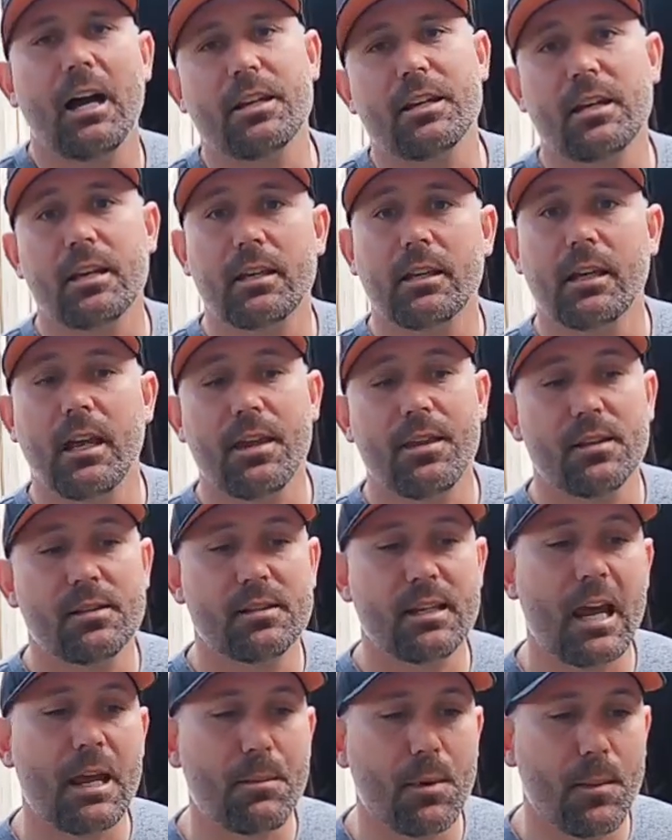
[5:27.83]
You can get the
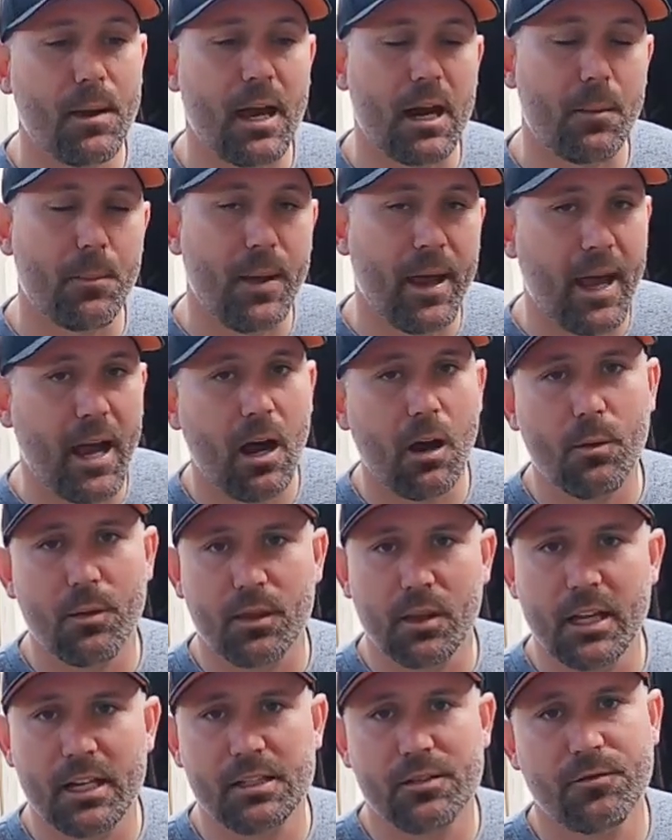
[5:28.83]
same amount of power
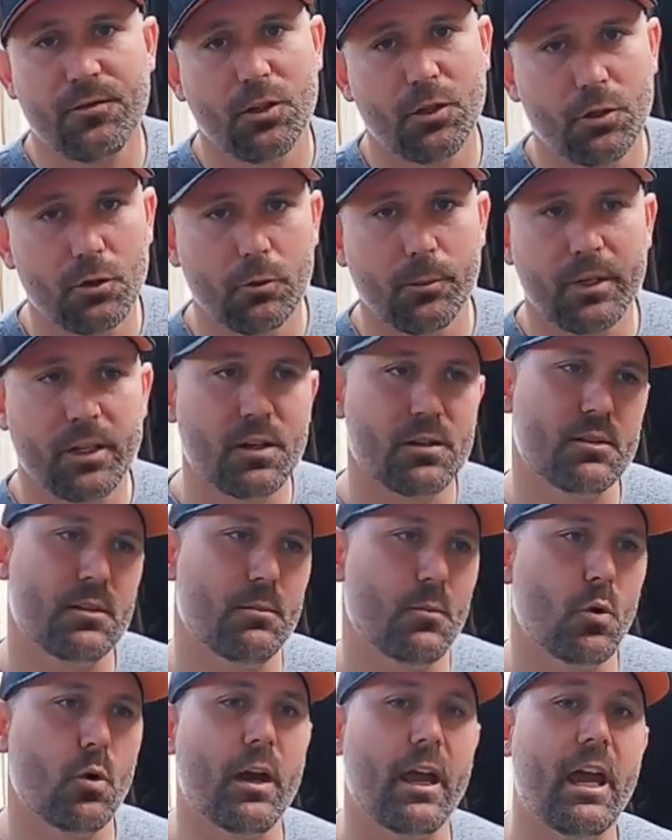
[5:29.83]
with less fuel because
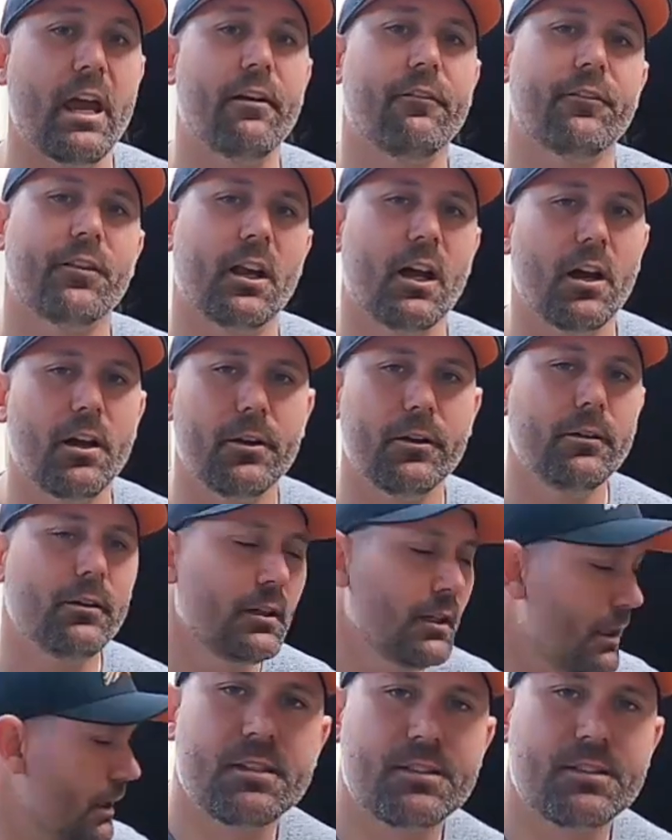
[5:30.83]
the more airflow.